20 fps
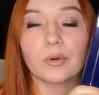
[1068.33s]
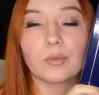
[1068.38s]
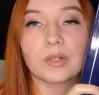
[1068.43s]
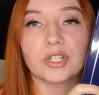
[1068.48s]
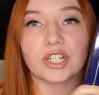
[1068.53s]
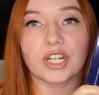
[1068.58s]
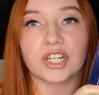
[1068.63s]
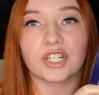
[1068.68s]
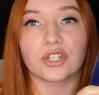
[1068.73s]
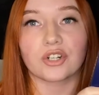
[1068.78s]
which
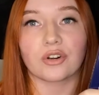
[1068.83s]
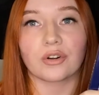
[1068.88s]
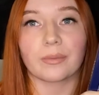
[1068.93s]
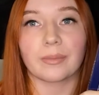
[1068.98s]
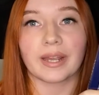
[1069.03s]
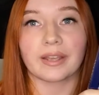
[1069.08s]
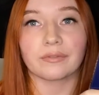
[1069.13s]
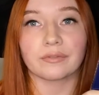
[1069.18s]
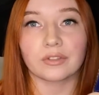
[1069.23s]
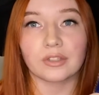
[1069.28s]
I showed in
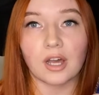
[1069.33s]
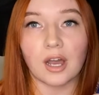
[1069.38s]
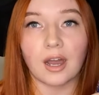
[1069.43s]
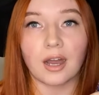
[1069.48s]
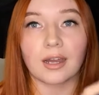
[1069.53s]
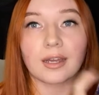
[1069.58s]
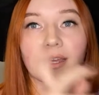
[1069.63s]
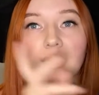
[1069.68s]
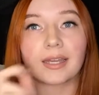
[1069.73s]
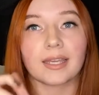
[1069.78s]
my
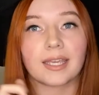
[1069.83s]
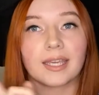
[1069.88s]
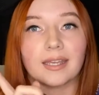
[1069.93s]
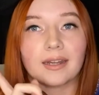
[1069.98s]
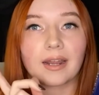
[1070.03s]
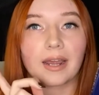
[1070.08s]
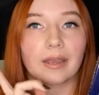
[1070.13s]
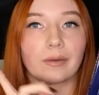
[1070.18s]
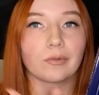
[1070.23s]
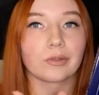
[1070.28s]
vlog. Again,
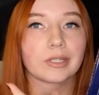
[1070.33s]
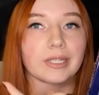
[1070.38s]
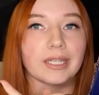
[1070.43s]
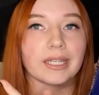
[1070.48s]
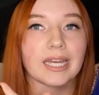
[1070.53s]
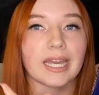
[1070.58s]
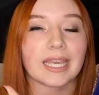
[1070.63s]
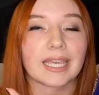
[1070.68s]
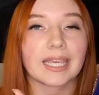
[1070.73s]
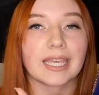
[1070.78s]
I will link
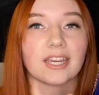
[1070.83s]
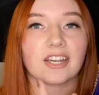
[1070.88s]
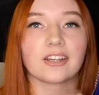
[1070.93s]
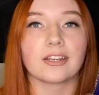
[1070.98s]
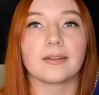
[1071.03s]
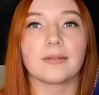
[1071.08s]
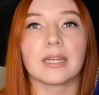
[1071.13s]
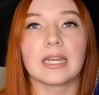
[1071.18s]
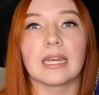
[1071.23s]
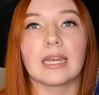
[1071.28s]
that here.